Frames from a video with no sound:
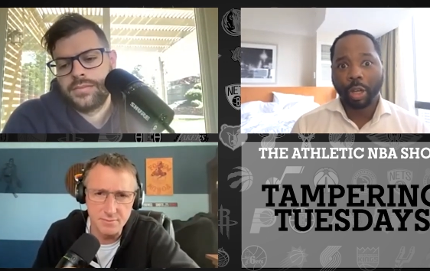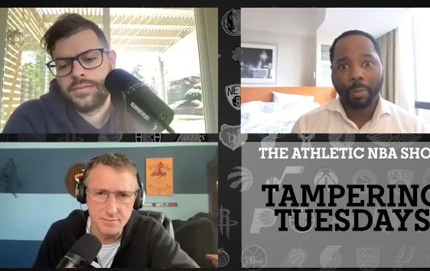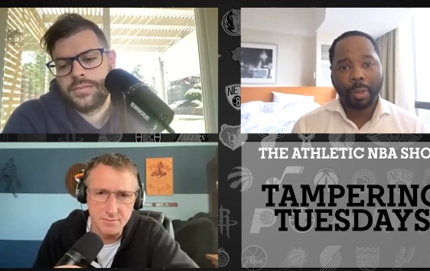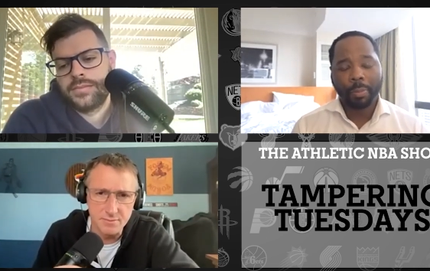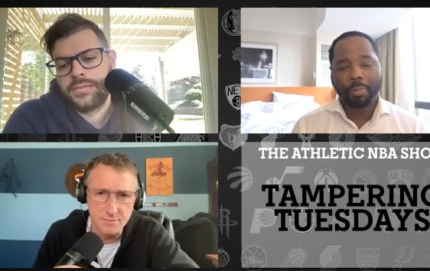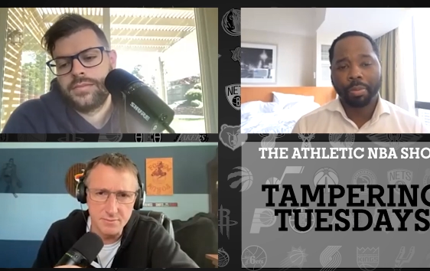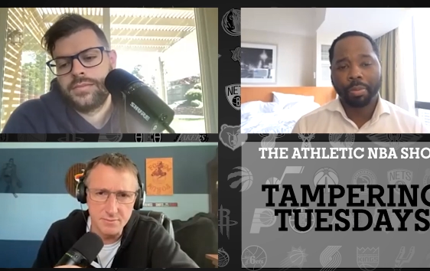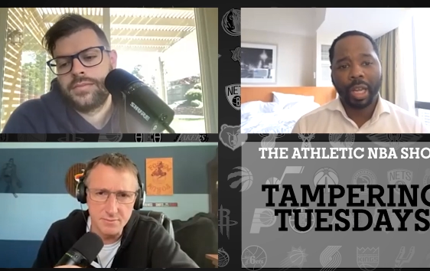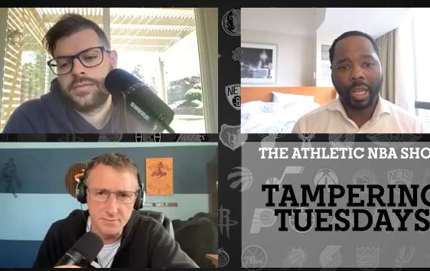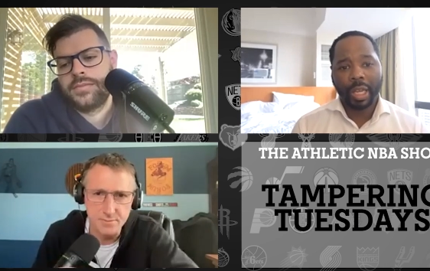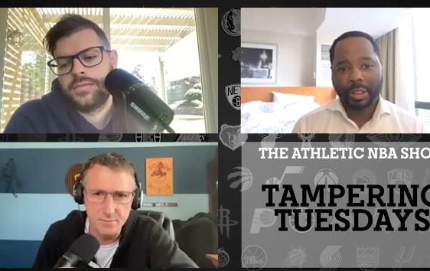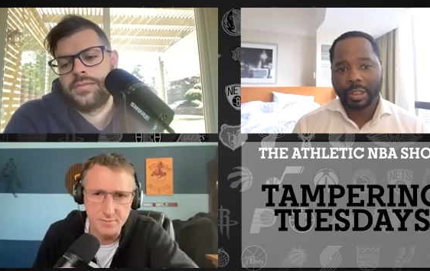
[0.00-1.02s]
Speaker 1: to be
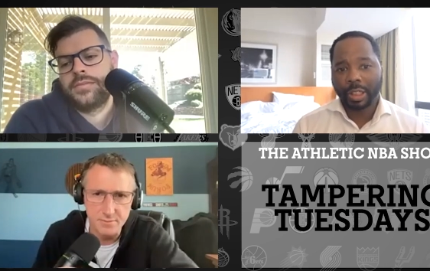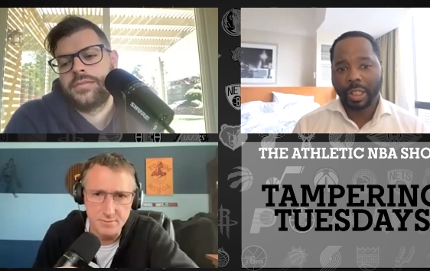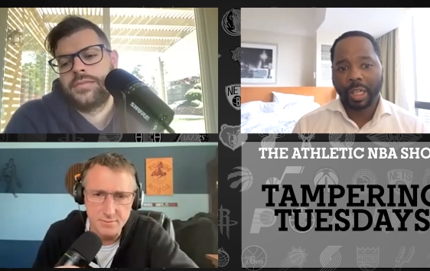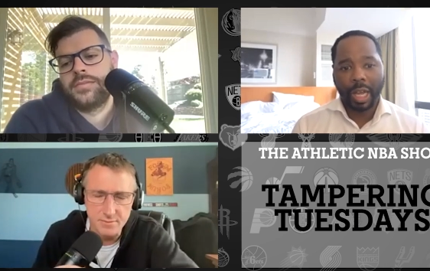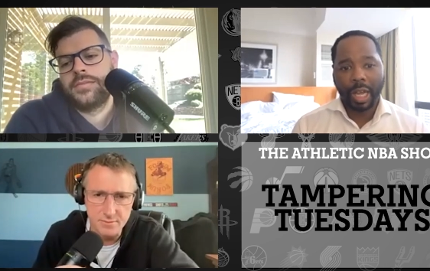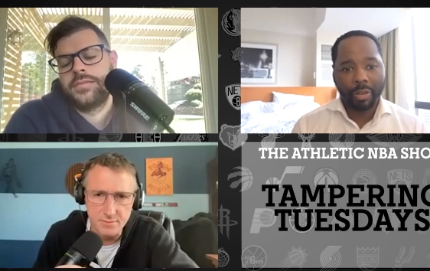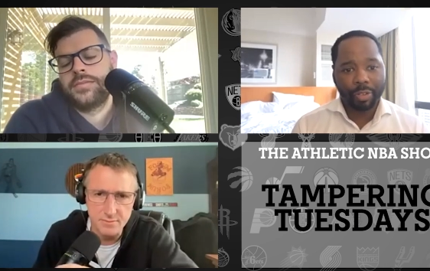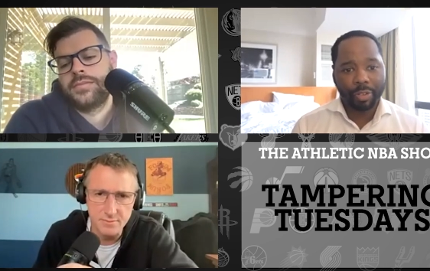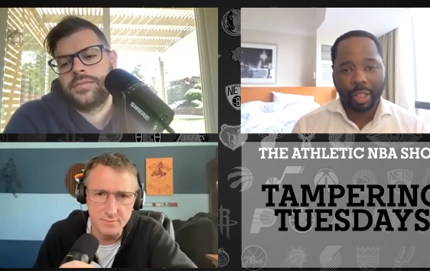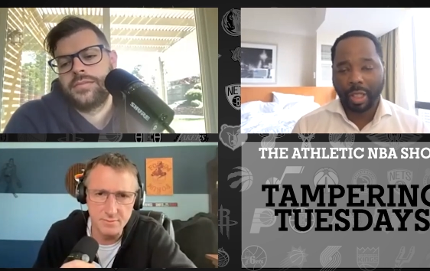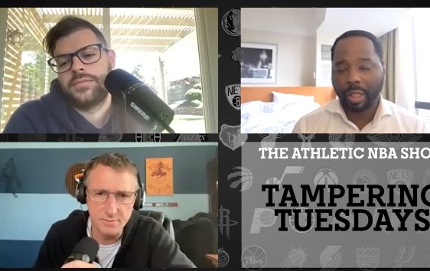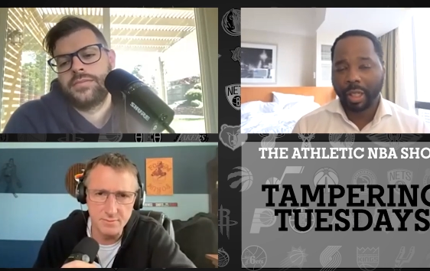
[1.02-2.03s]
brash and
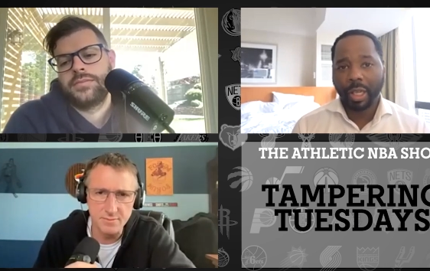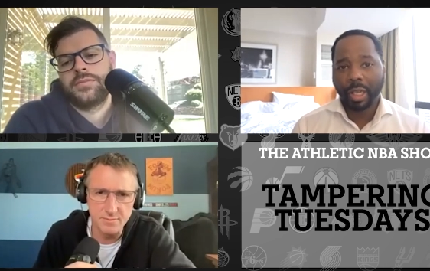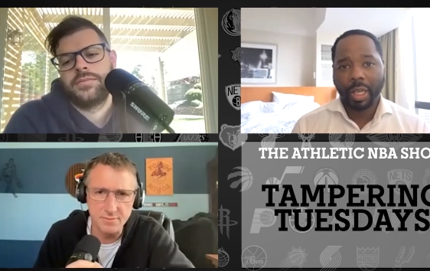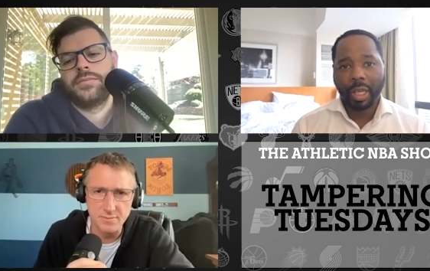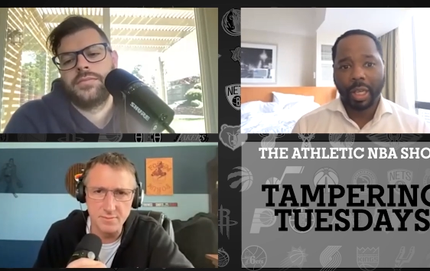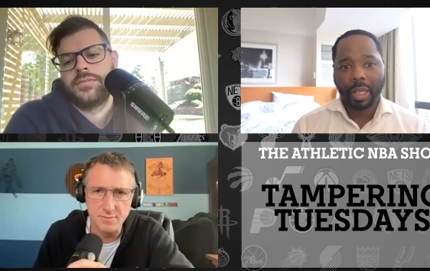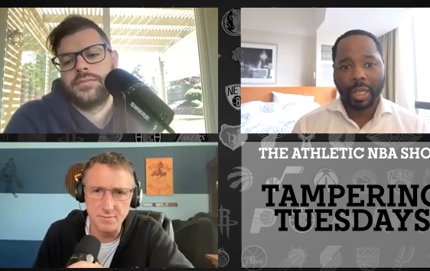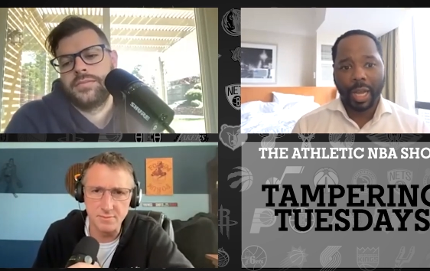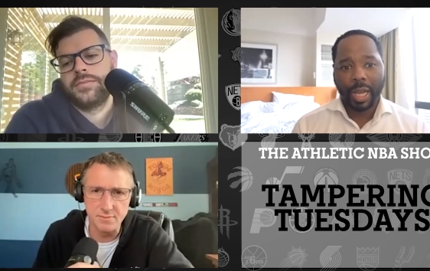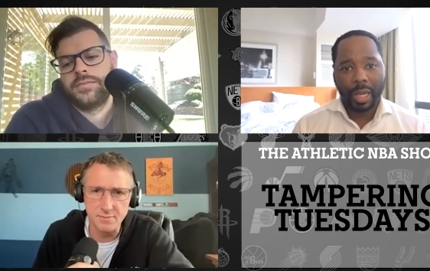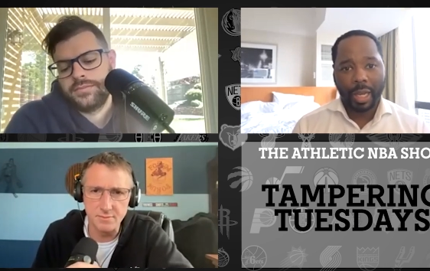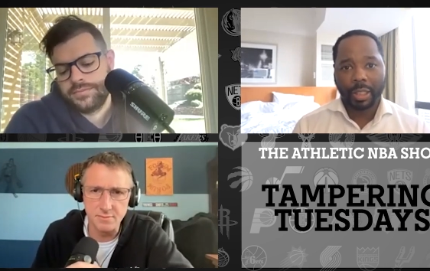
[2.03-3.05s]
confident and
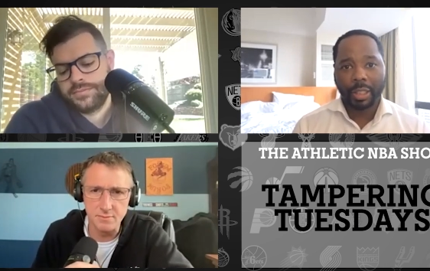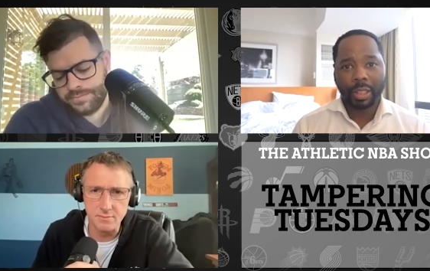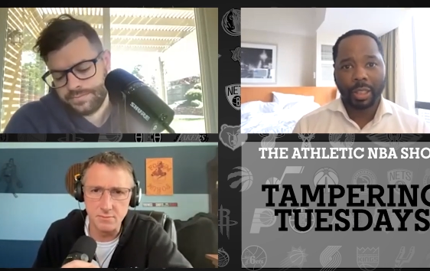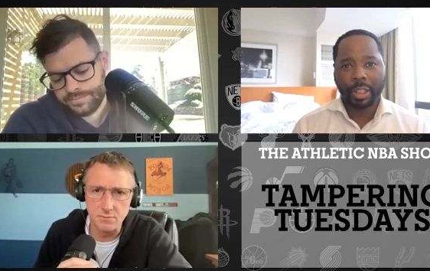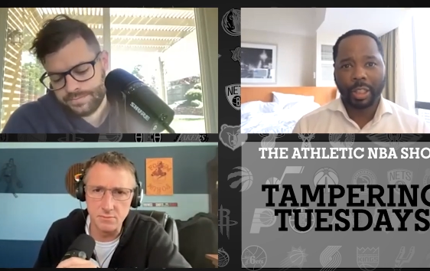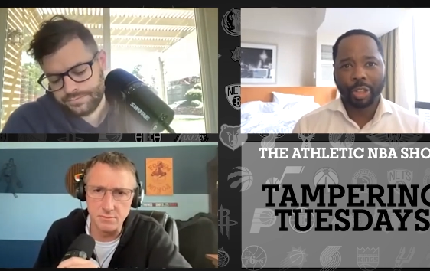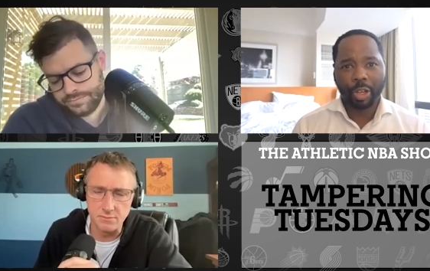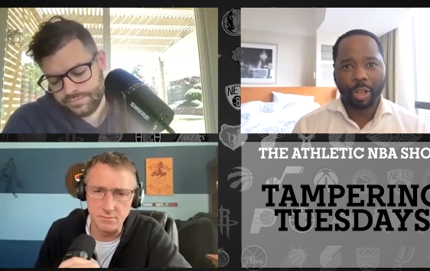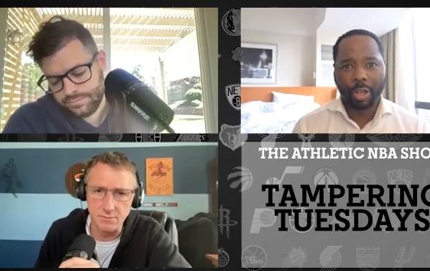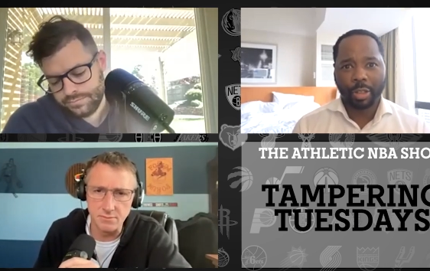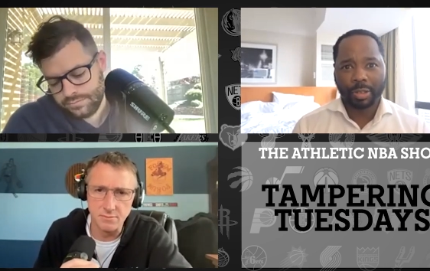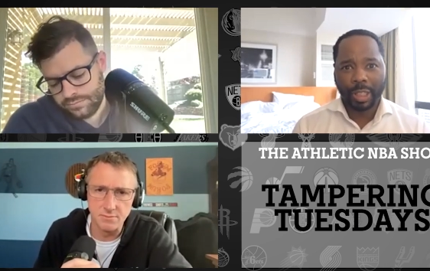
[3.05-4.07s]
cocky and talk
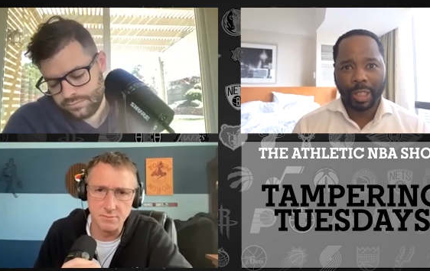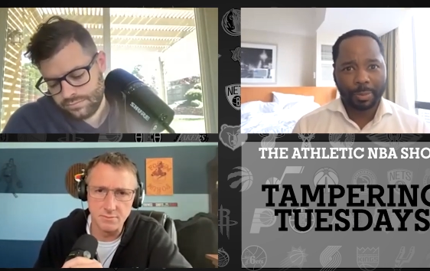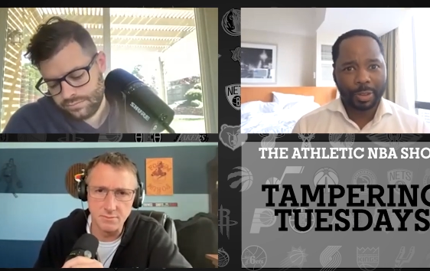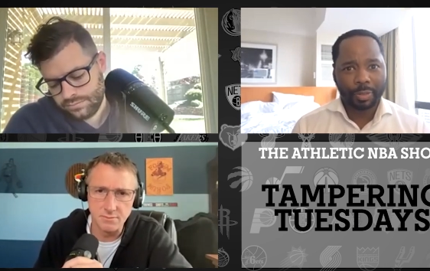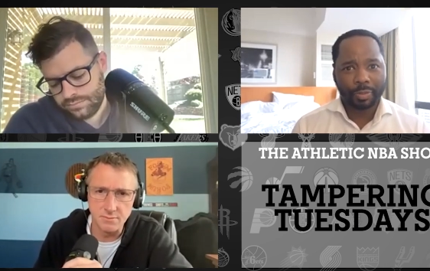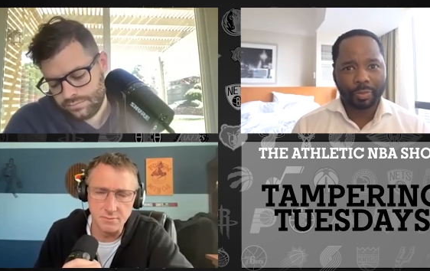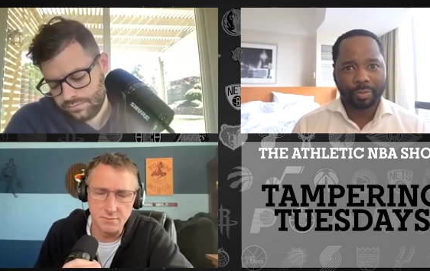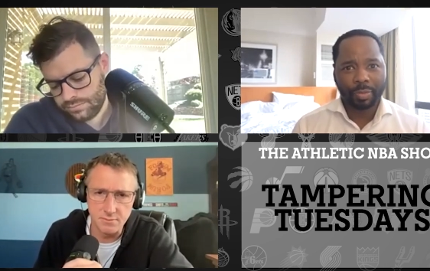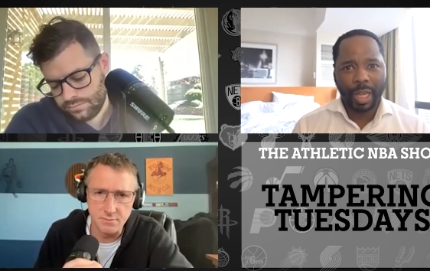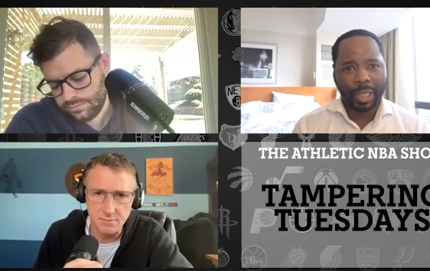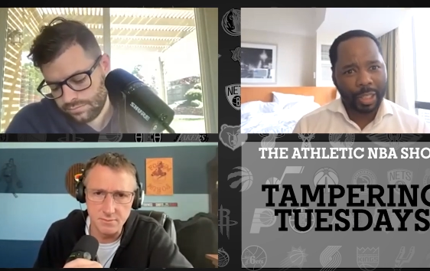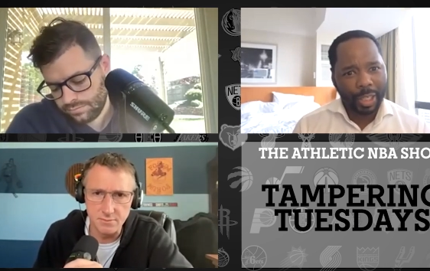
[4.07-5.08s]
all types of,
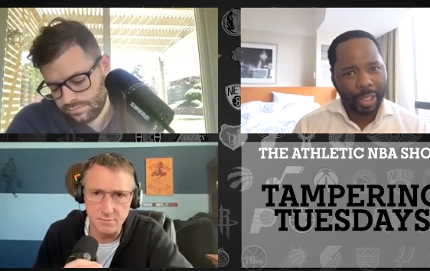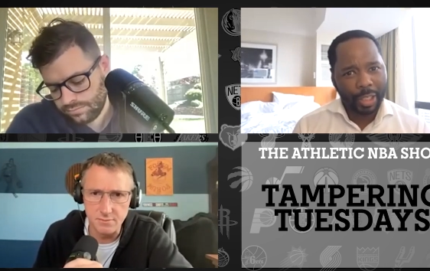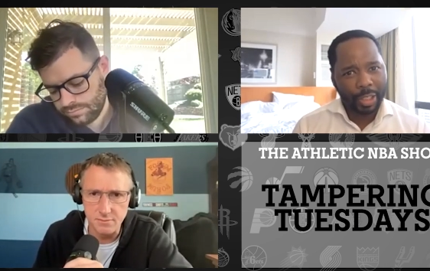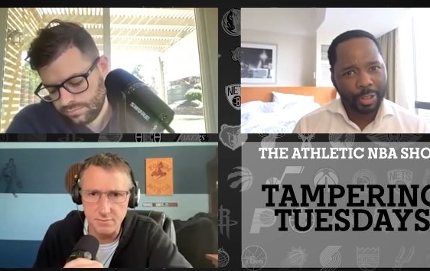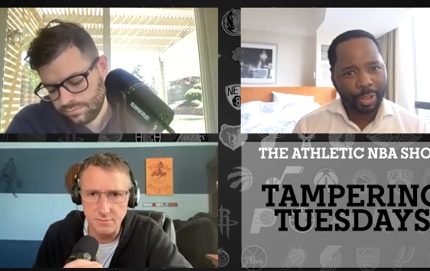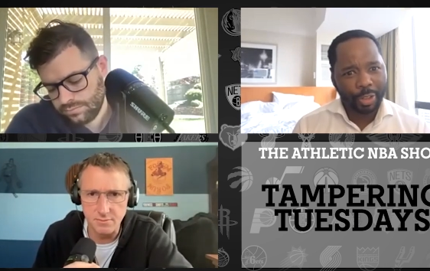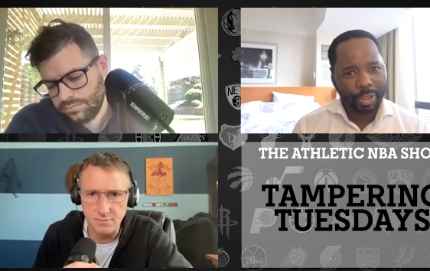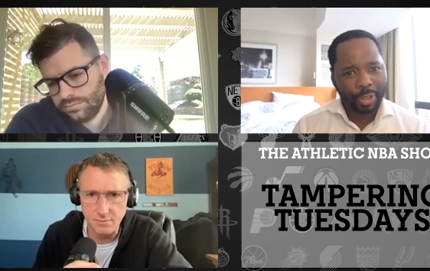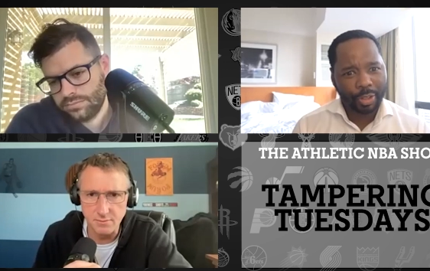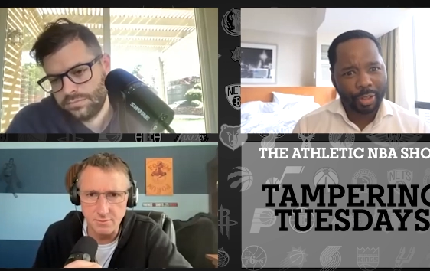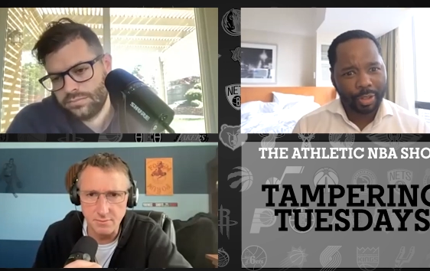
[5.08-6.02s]
I, can I cuss on here?